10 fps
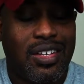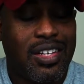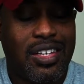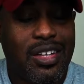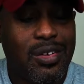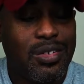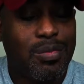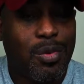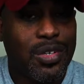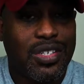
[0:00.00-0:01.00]
He
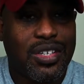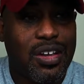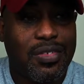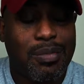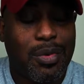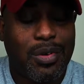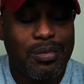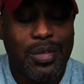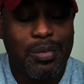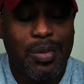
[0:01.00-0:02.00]
knows more stuff than
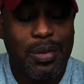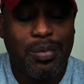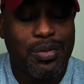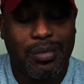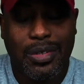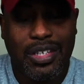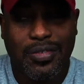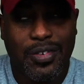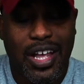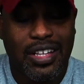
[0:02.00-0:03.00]
many people. I mean,
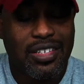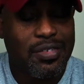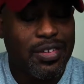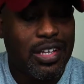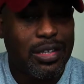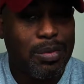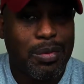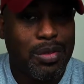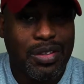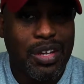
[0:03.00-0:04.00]
he's forgotten stuff that a lot of
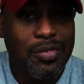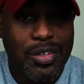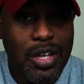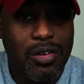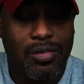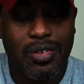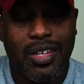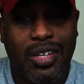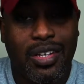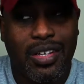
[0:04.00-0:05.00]
people never know.
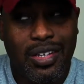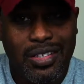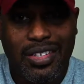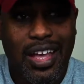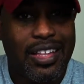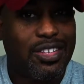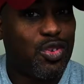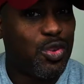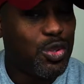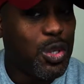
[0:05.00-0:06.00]
He's
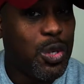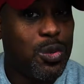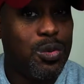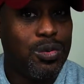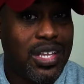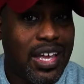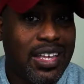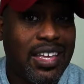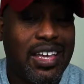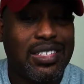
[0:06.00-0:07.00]
got 2
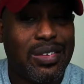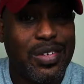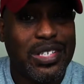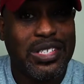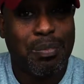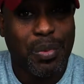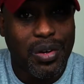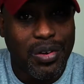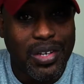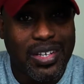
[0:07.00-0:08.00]
decades of
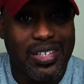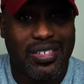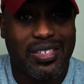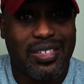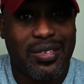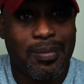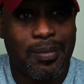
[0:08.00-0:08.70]
experience.